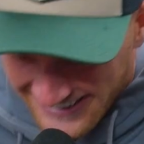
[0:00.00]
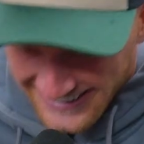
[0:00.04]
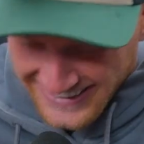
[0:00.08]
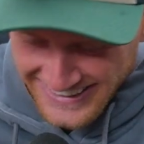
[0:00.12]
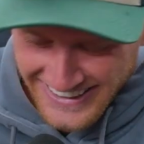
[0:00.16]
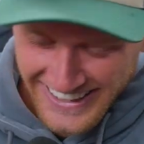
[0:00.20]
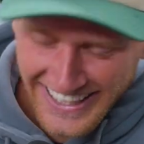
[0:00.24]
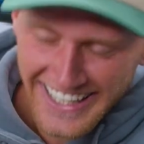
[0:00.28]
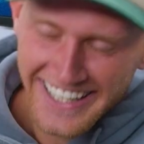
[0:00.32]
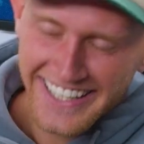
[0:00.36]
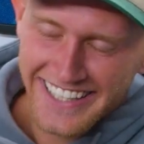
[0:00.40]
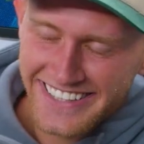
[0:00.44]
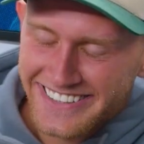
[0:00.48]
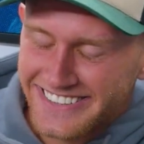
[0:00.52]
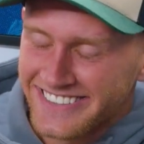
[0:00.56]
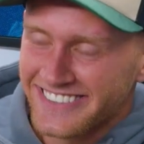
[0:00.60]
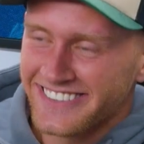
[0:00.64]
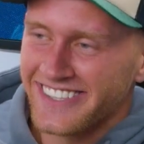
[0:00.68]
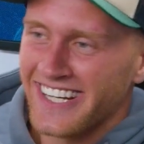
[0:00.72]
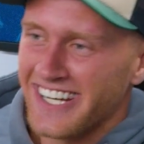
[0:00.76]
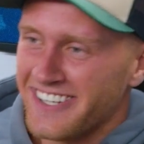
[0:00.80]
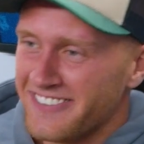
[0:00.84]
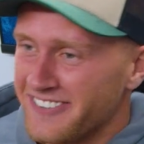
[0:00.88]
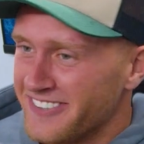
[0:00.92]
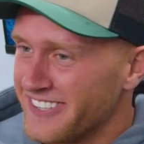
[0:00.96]
No, that's
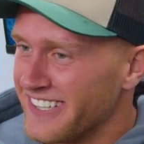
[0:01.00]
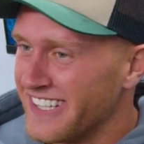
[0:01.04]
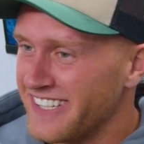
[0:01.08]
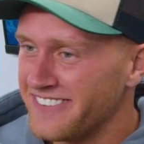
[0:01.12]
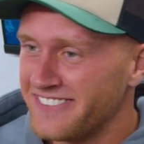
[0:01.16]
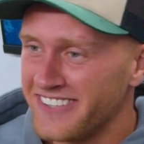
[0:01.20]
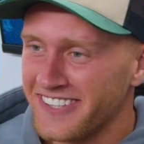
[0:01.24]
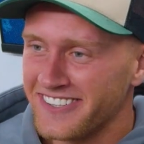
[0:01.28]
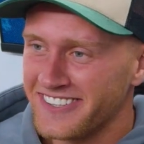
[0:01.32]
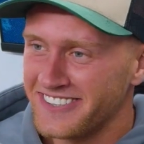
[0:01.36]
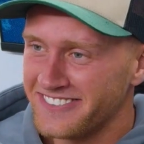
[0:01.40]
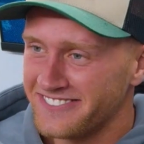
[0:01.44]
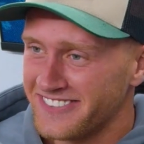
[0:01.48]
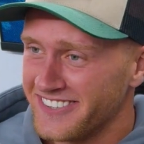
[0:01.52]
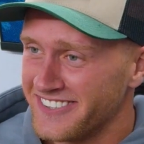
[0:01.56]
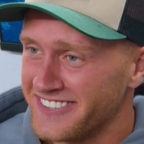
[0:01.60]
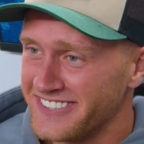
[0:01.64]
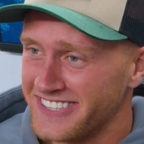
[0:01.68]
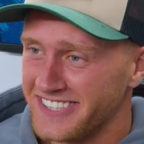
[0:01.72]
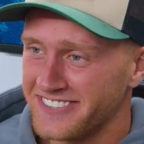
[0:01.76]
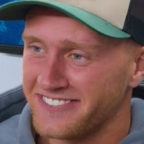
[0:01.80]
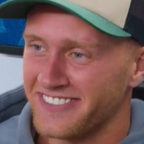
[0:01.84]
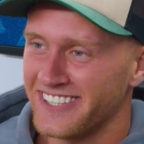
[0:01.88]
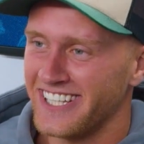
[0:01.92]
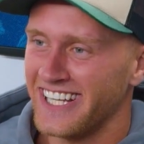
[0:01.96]
great. Well, yeah, very, very
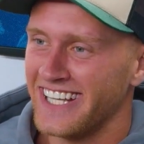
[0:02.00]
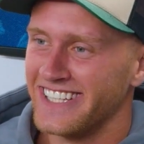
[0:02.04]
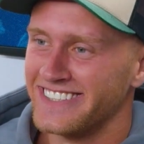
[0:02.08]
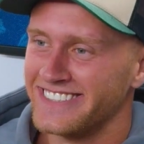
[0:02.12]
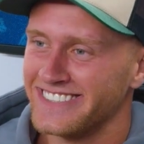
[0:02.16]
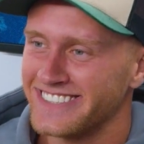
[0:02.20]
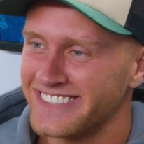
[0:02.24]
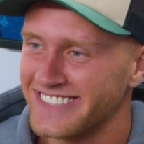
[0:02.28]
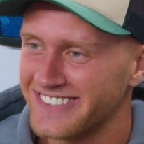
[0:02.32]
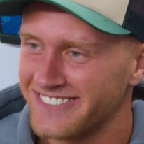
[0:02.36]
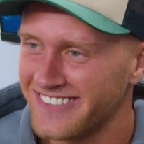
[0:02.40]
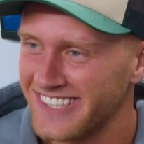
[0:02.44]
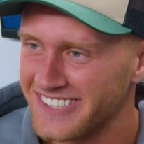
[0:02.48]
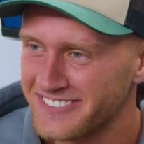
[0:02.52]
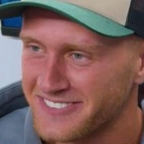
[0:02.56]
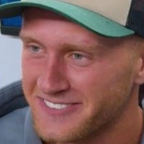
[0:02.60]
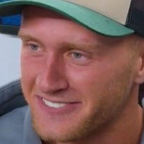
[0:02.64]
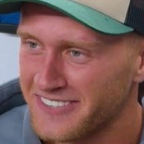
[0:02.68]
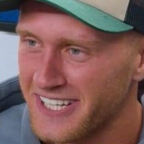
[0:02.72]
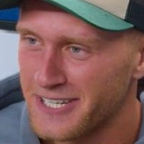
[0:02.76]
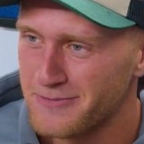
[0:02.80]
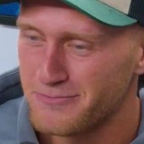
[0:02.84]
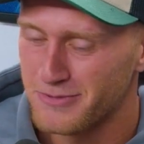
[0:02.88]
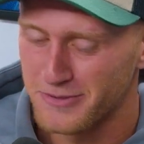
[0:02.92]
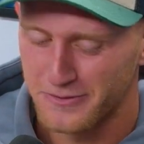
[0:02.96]
different answers to ones we've
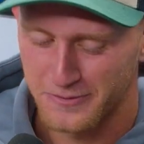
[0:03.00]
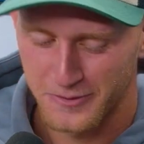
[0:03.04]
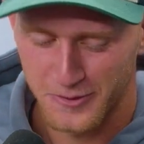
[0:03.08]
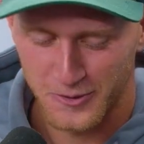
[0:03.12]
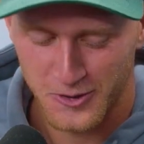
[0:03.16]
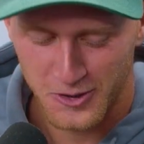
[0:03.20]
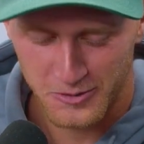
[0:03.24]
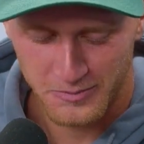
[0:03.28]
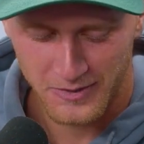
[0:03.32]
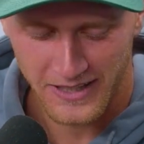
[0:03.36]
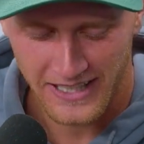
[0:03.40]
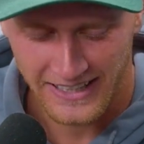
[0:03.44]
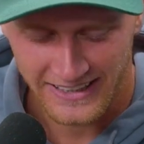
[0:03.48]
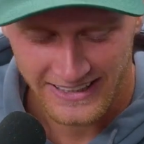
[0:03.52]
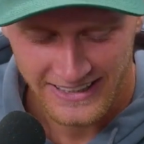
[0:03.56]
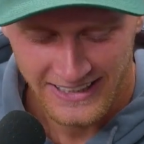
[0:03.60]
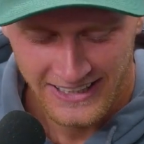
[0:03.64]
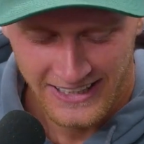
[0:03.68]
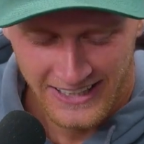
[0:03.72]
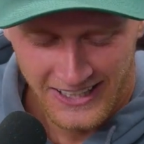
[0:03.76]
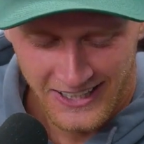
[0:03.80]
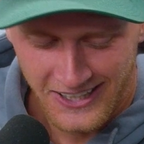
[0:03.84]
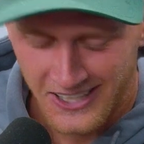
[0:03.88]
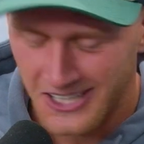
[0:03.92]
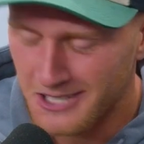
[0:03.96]
had before, but
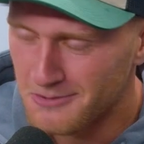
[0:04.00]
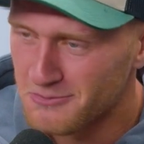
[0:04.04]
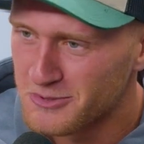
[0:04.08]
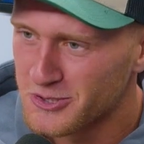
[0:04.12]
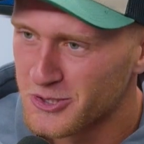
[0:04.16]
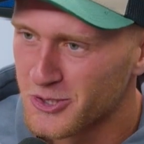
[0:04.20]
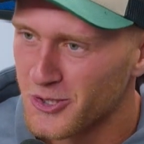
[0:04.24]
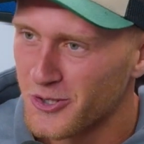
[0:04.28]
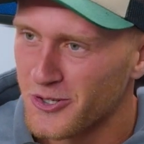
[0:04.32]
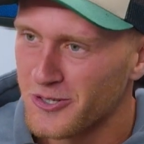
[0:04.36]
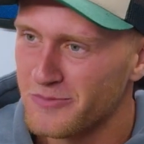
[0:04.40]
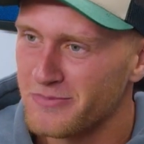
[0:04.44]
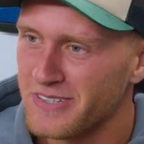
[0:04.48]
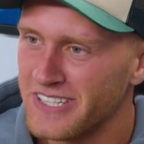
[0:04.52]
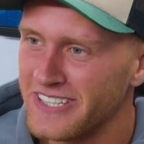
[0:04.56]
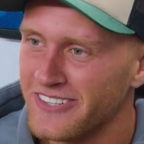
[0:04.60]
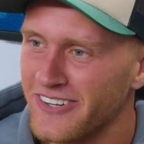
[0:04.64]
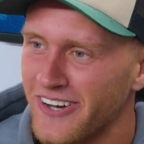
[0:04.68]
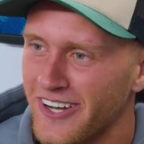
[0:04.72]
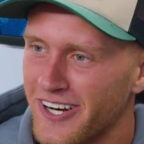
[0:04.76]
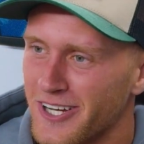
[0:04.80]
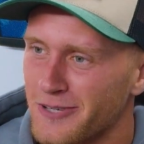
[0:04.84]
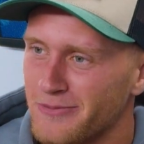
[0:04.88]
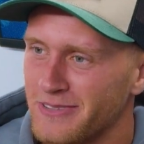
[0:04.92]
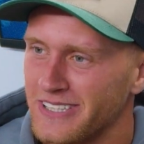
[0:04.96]
I'm sure at
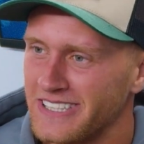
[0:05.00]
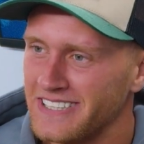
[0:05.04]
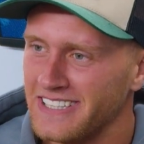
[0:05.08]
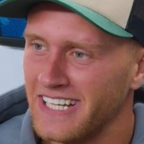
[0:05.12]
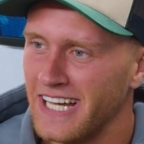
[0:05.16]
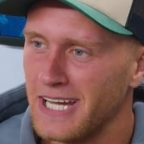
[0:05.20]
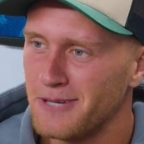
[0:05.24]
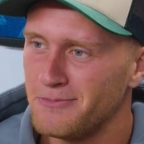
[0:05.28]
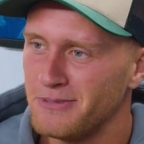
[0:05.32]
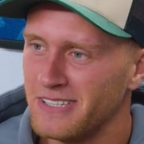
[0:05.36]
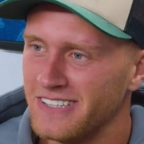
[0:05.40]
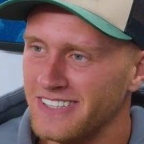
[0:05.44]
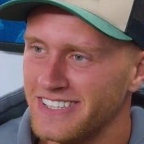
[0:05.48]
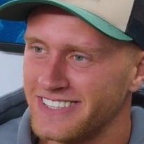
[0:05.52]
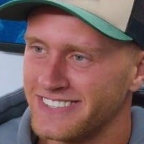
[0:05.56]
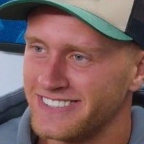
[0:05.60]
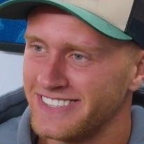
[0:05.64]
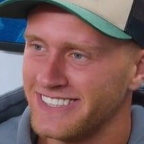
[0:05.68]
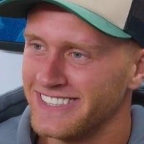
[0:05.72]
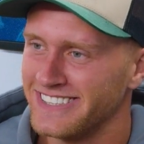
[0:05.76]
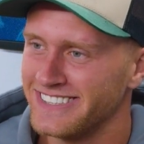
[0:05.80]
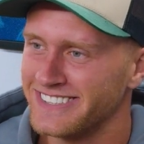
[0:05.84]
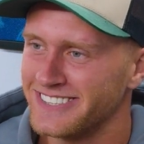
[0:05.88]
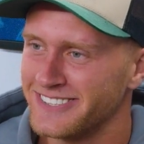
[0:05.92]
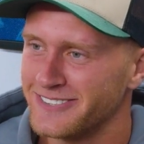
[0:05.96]
midnight I'll be happy
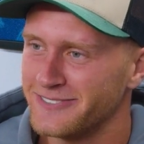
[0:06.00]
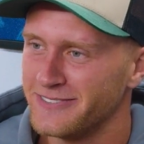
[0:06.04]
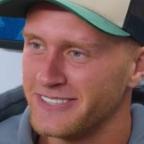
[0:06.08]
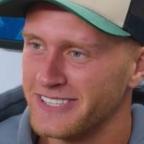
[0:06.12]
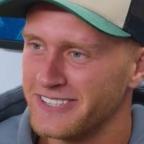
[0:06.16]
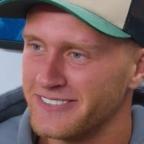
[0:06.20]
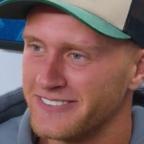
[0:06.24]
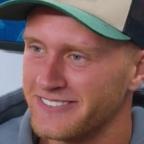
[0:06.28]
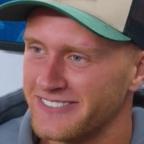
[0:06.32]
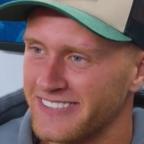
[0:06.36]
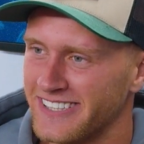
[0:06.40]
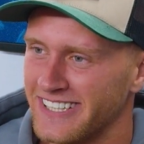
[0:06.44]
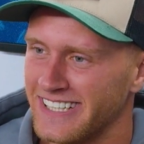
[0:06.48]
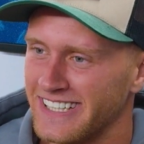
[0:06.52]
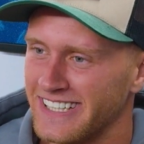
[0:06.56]
listening to a bit of